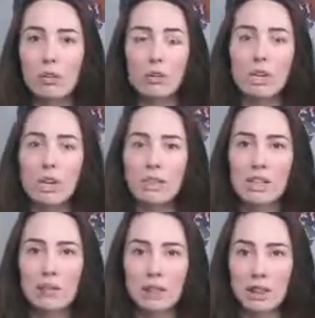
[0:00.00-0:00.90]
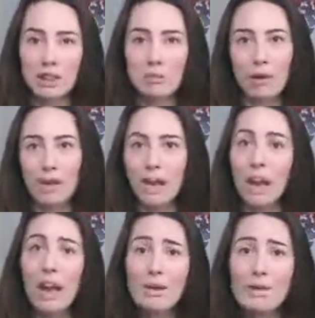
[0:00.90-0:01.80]
reach out to them and let them know, like,
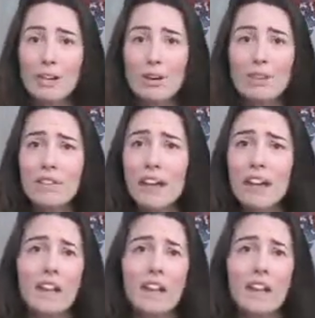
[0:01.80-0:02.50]
hey, I was at your event